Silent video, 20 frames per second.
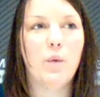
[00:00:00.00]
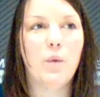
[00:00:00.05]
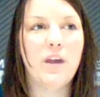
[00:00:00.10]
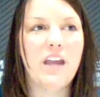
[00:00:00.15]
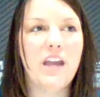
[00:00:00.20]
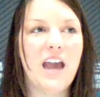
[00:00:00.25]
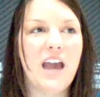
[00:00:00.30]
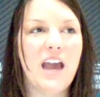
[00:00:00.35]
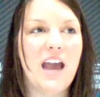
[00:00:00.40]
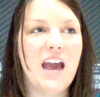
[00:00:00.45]

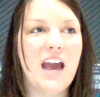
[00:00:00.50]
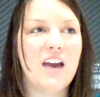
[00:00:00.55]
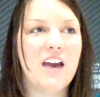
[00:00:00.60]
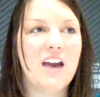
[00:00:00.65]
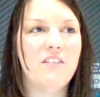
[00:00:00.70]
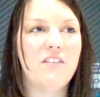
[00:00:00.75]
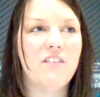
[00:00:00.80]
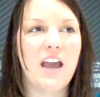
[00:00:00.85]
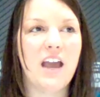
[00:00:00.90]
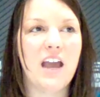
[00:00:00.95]
have
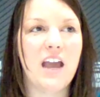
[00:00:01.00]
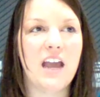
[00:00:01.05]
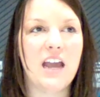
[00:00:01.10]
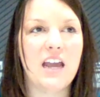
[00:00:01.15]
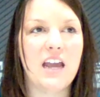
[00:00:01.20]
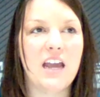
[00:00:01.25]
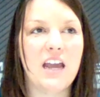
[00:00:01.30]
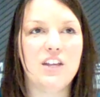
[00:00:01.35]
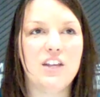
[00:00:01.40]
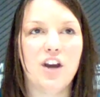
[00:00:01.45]

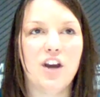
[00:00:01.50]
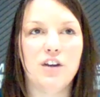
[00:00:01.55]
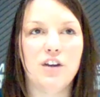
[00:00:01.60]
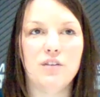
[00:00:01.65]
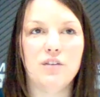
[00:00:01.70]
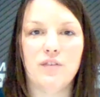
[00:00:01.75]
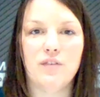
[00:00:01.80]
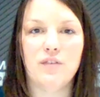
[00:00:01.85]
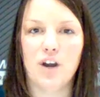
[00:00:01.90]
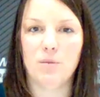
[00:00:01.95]
a young
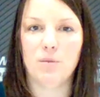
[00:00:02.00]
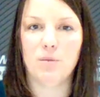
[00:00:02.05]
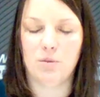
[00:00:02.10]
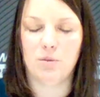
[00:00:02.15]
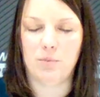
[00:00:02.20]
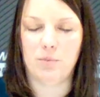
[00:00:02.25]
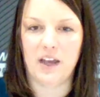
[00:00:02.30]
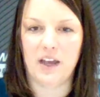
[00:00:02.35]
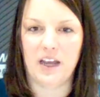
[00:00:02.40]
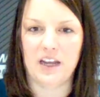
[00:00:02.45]
farmer
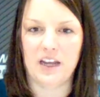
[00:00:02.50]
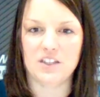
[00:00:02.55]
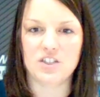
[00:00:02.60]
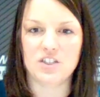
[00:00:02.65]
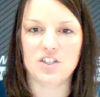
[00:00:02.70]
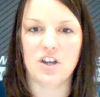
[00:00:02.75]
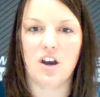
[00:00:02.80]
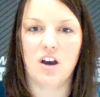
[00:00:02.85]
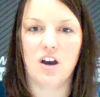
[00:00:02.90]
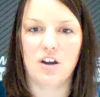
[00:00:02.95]
page
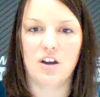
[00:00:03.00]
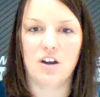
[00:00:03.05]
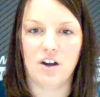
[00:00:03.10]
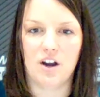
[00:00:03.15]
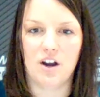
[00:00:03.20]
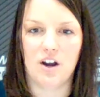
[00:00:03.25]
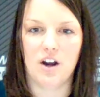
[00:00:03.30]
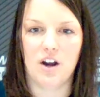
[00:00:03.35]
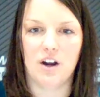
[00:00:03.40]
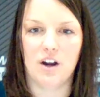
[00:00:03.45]
on
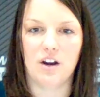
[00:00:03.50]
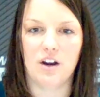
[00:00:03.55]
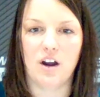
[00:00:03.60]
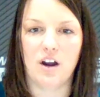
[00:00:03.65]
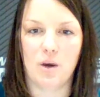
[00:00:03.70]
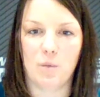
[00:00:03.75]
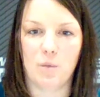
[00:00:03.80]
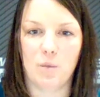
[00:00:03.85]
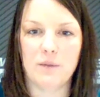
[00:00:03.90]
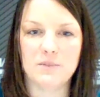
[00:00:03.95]

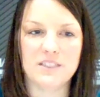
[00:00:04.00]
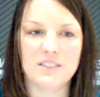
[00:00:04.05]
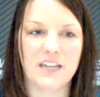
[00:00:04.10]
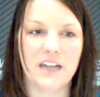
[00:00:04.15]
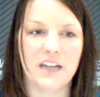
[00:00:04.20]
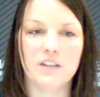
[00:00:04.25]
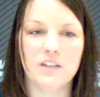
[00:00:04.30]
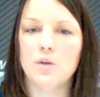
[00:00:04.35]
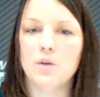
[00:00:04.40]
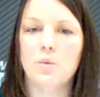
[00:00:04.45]
our
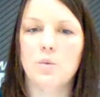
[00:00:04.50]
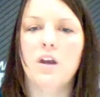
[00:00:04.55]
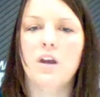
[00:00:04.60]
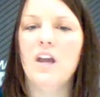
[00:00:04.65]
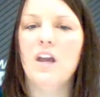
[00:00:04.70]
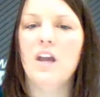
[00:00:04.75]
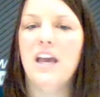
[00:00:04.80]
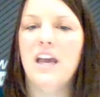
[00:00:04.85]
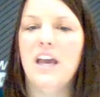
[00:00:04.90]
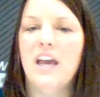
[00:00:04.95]
website, so
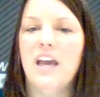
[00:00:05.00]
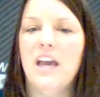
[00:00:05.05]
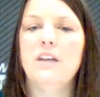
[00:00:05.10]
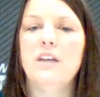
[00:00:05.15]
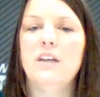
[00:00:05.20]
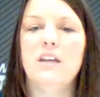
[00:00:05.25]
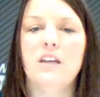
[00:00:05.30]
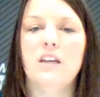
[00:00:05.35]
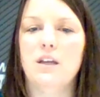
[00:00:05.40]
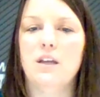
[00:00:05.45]
it'll
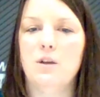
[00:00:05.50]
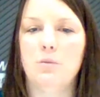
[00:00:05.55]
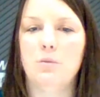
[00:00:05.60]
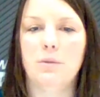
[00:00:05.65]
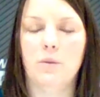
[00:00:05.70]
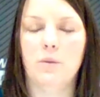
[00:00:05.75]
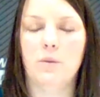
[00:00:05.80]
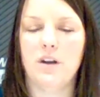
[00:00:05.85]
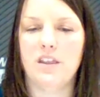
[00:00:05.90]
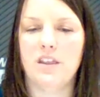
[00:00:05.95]
be
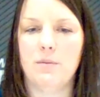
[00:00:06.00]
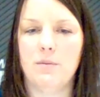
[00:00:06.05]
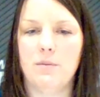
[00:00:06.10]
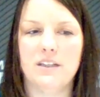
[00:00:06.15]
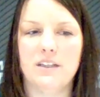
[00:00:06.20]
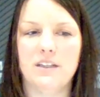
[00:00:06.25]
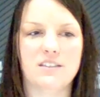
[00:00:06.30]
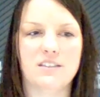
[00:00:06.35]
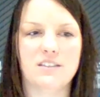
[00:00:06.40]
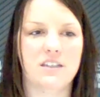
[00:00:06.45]
one of the
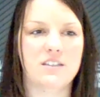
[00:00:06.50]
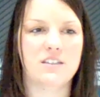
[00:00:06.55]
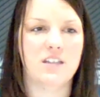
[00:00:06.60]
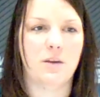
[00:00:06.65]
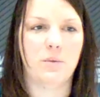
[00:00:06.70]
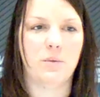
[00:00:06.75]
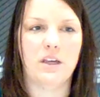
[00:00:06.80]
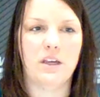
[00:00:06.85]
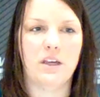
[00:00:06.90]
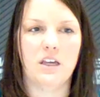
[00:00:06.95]
biggest things
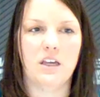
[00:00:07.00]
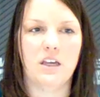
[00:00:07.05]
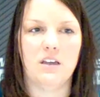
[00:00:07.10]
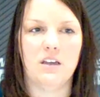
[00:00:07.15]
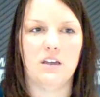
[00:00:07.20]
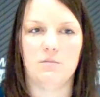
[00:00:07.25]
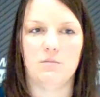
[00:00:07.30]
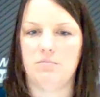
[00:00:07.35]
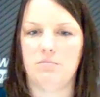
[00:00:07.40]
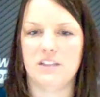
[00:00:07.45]

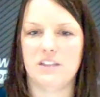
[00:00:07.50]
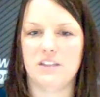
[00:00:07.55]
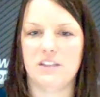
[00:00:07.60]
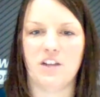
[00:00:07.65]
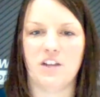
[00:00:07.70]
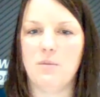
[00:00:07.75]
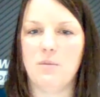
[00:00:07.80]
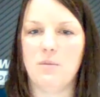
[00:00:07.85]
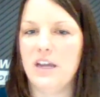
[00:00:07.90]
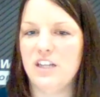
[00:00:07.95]
that's
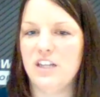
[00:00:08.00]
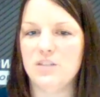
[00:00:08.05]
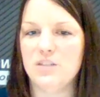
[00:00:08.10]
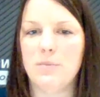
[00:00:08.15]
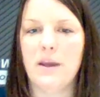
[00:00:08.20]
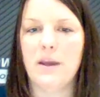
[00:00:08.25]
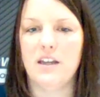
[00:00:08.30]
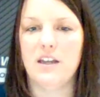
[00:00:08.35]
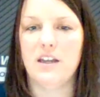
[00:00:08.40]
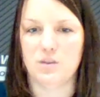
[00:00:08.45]
on the main
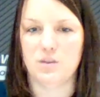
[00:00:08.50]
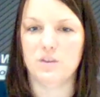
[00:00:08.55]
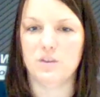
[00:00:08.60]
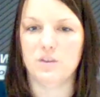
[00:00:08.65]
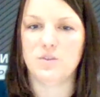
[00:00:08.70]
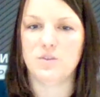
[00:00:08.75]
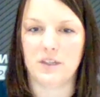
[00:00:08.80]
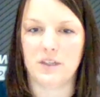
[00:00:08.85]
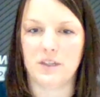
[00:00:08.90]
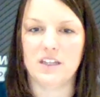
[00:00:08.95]
page
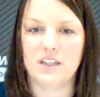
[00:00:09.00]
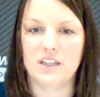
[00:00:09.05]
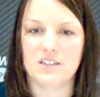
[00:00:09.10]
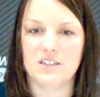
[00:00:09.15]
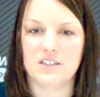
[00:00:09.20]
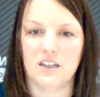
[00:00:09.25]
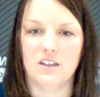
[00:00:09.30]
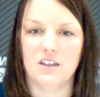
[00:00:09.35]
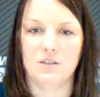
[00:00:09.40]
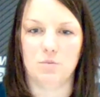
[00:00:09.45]
once we
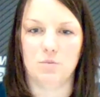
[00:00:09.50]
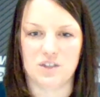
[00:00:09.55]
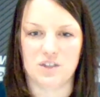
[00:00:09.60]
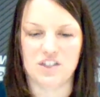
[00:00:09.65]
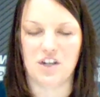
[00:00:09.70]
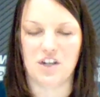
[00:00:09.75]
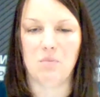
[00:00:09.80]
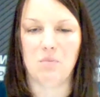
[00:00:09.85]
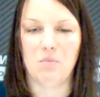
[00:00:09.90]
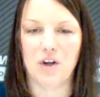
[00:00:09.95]

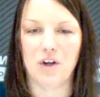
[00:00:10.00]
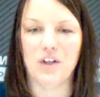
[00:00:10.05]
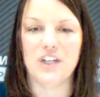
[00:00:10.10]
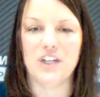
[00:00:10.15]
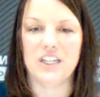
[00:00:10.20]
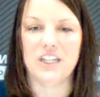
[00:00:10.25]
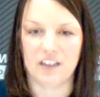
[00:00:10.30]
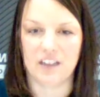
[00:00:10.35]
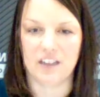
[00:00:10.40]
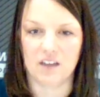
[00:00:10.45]
start
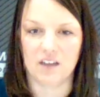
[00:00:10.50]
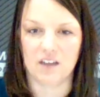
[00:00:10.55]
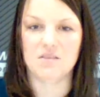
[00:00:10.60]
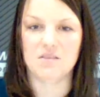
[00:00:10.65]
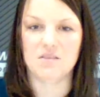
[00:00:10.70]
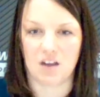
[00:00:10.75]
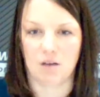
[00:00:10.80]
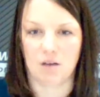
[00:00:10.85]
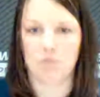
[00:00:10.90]
marketing it. So